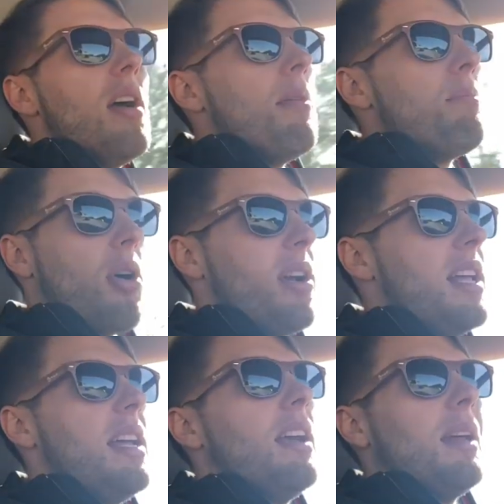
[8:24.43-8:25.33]

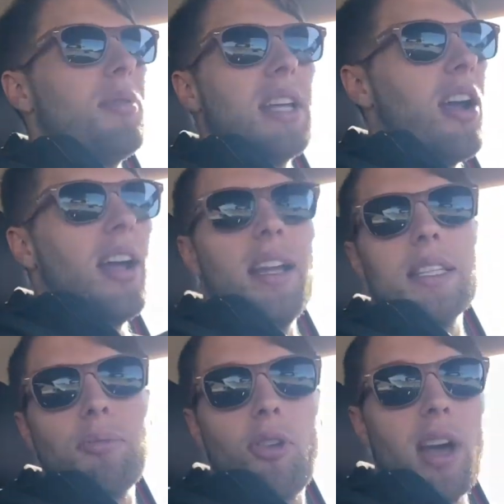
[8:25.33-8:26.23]
Bernie,
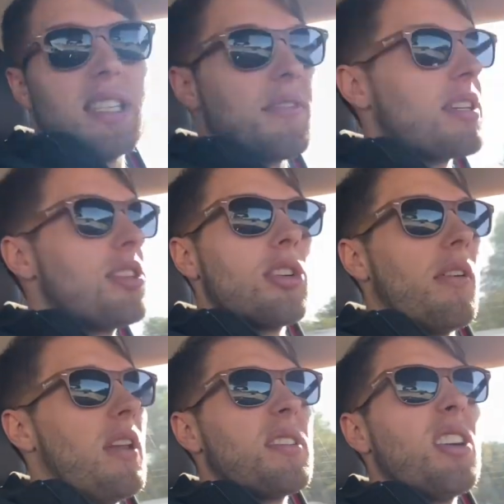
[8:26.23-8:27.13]
libertarians, progressives,
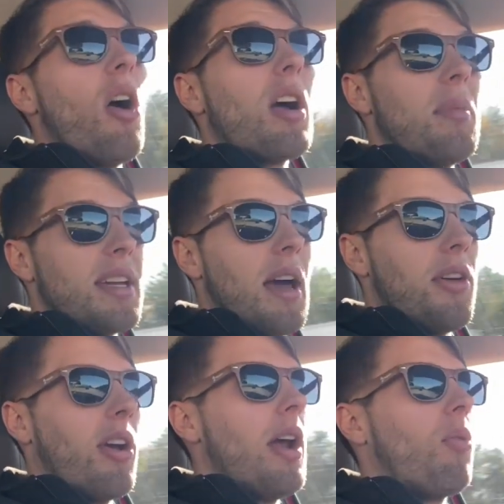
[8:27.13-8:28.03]
conservatives can all come
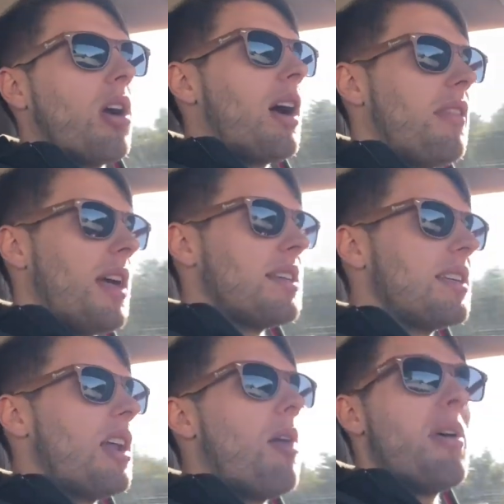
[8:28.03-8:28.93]
together and work on this.
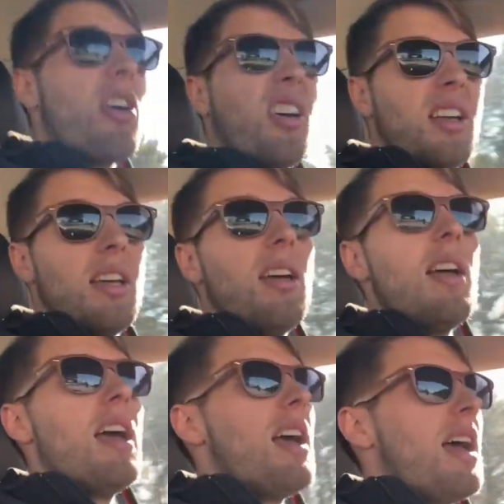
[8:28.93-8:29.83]
You know, America
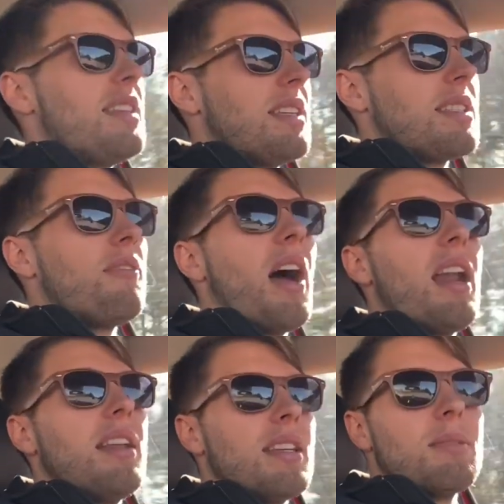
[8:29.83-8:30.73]
is as
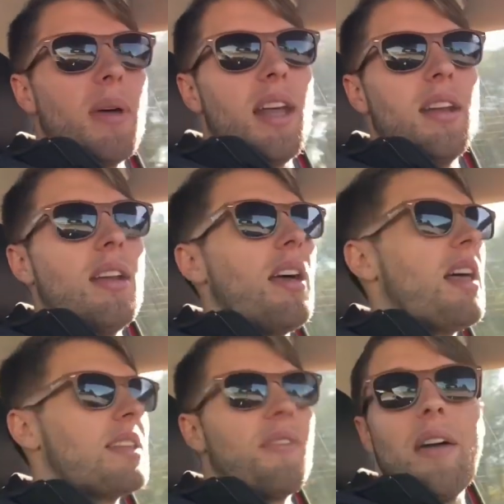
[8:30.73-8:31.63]
divided as it's been,
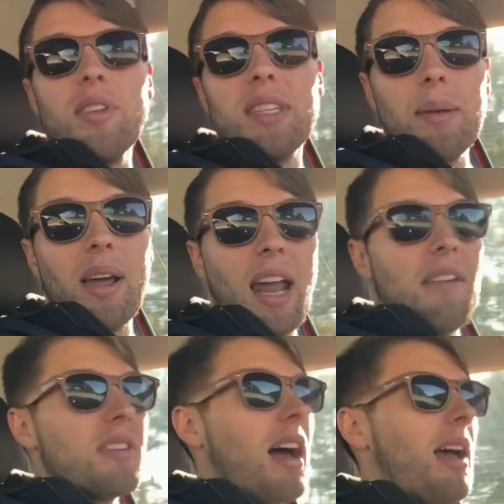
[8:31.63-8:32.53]
as I've ever seen in my
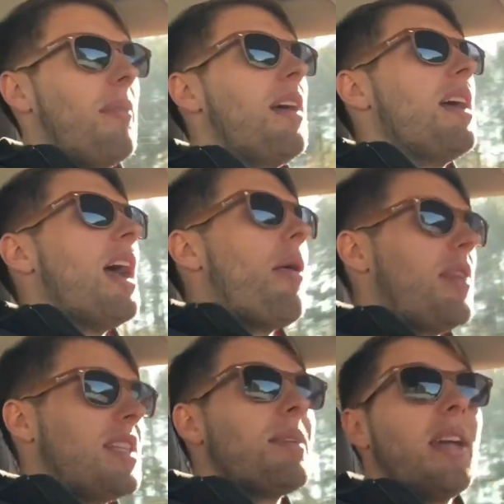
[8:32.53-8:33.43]
lifetime.
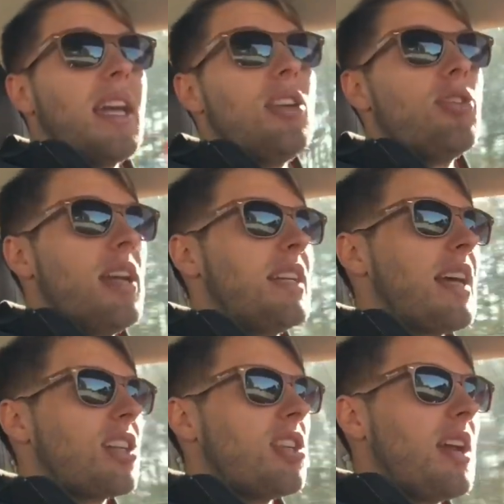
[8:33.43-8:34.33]
We need someone like Andrew Yang
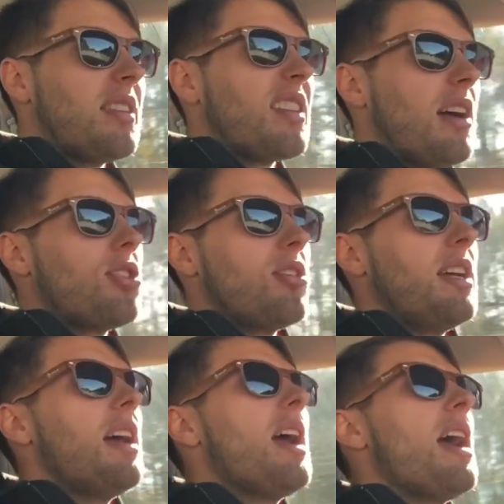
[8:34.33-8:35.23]
to actually unite the
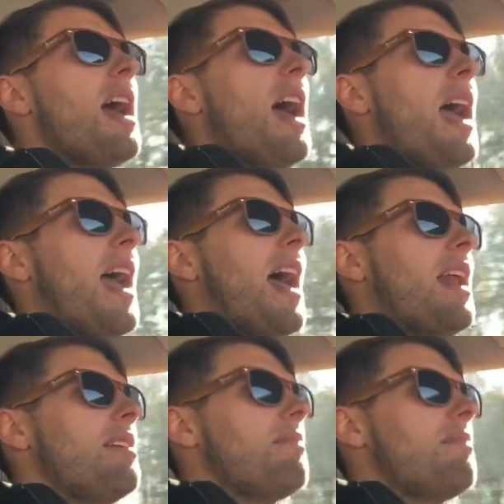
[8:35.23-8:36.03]
country and